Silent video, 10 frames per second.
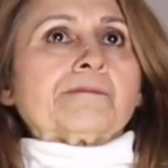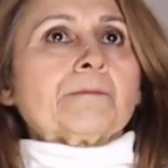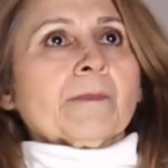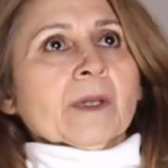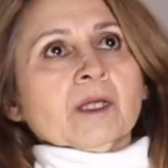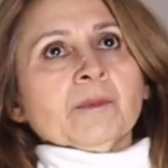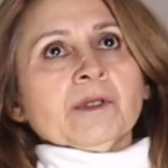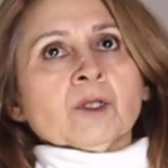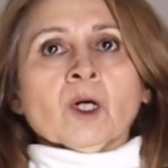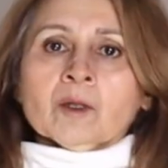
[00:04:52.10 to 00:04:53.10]

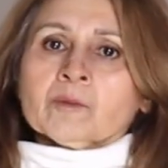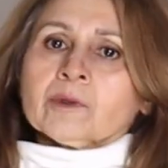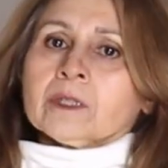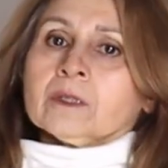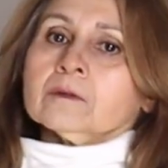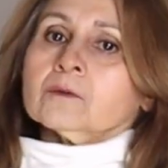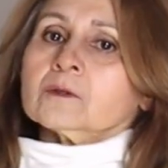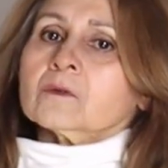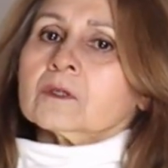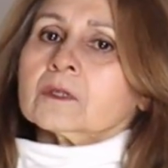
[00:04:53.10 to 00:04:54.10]
maybe an ombre
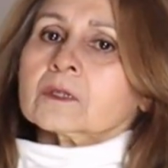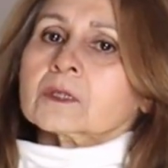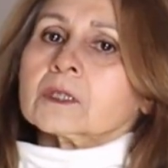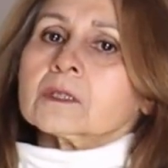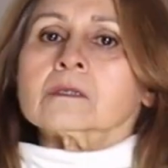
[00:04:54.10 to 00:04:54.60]
would work.